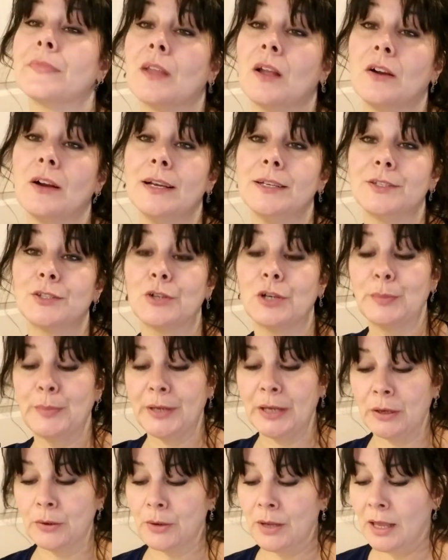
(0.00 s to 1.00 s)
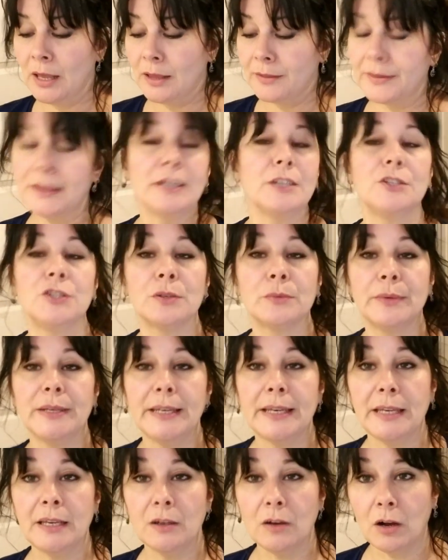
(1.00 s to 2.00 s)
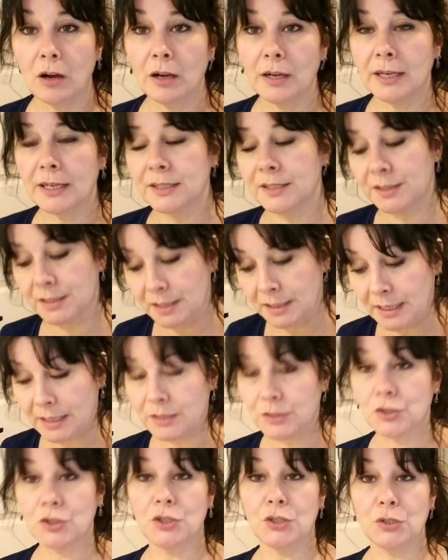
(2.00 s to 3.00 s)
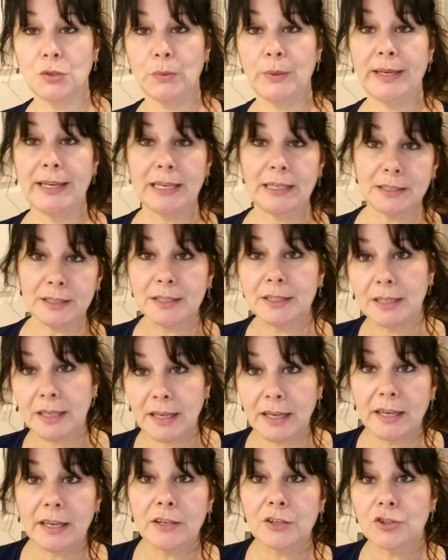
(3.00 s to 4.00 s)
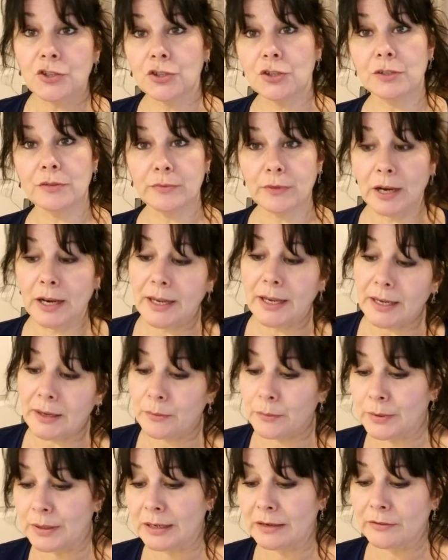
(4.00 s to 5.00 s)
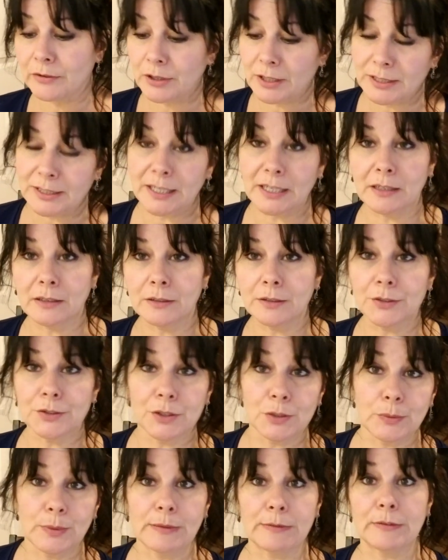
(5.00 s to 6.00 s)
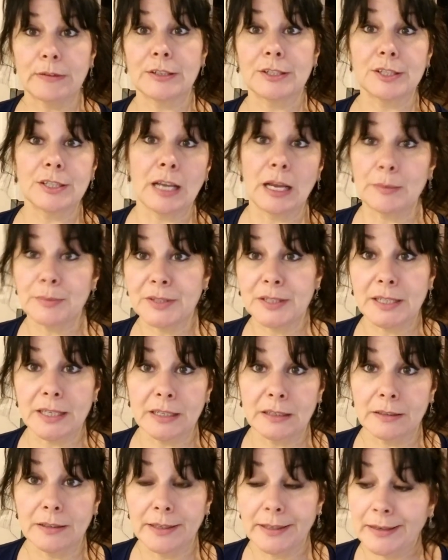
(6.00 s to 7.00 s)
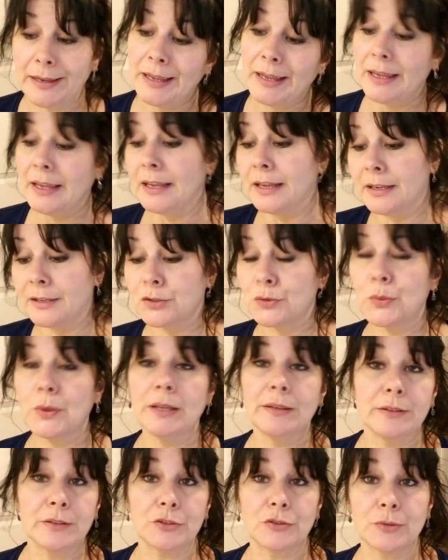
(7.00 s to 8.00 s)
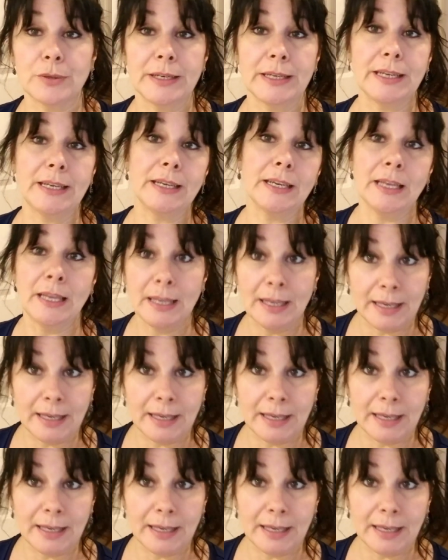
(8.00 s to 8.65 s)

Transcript: All right, Scorpio, that is your reading August, the next two weeks ish, right? Whenever it tickles to whenever it stops tickling is when this reading